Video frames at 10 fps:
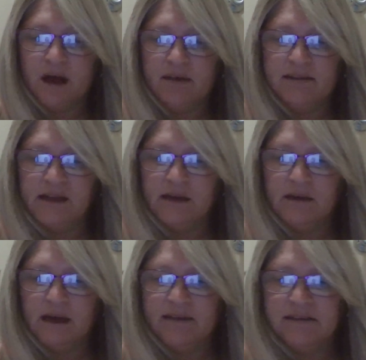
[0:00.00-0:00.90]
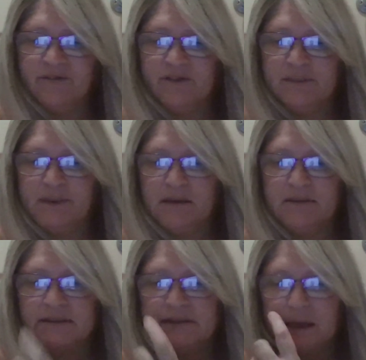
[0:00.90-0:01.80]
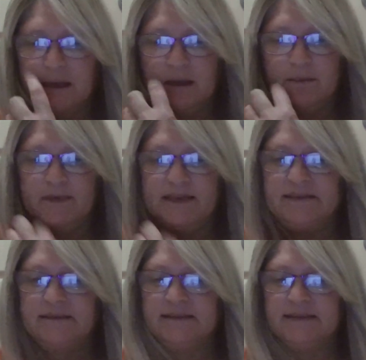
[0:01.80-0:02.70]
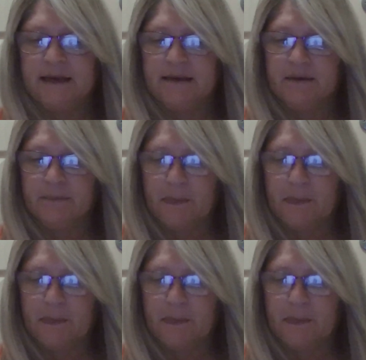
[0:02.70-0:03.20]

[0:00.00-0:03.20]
hostile kinds of responses, Mason said.